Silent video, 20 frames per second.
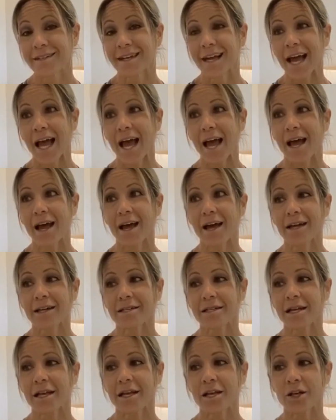and
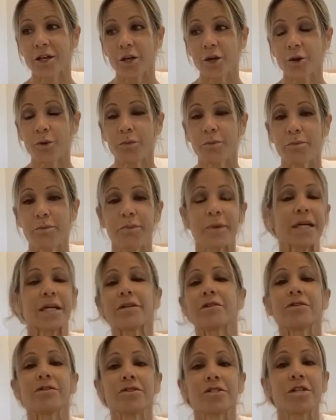you
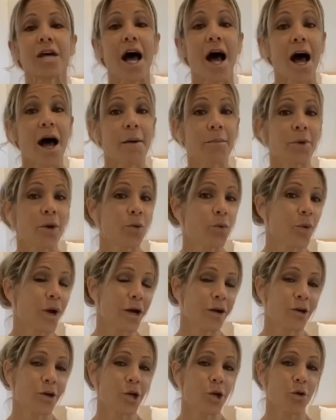build up
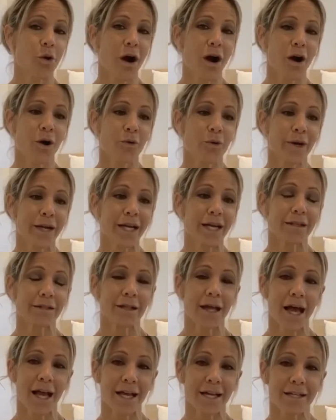where you're already
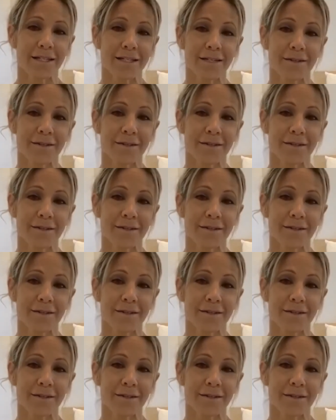light,